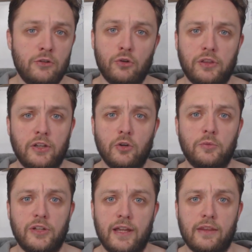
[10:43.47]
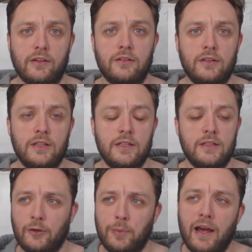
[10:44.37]
nothing comes together.
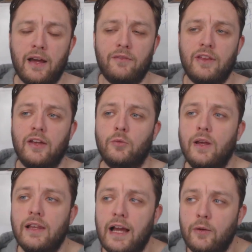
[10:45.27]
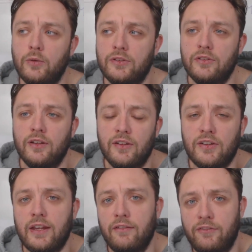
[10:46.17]
As part of that as well, I would
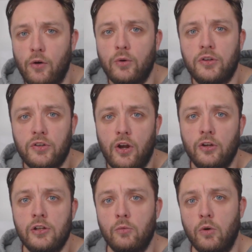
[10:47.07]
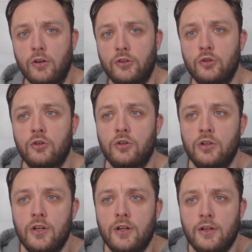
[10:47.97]
say focus on what
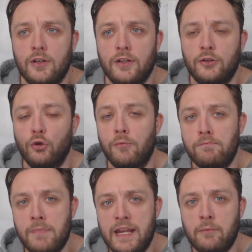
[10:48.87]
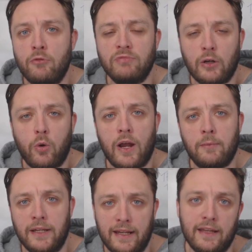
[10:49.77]
your minimum
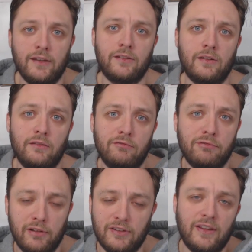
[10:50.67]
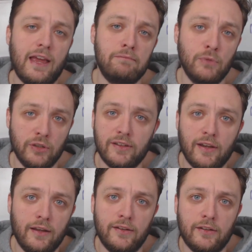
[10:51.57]
requirement is for it to get
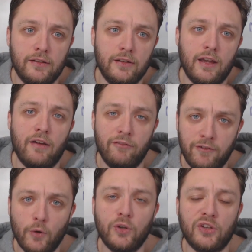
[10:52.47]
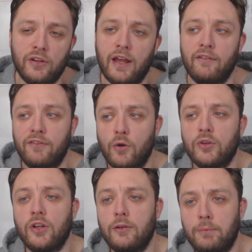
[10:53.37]
monetized. And focus on that.
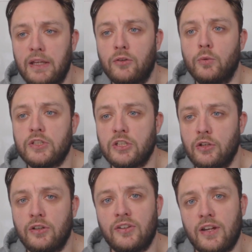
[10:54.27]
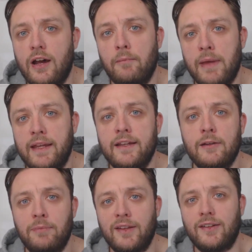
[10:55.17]
Focus on the bits which are going to start making
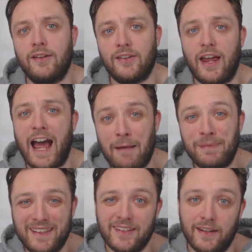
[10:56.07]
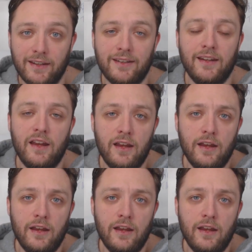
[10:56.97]
the business a business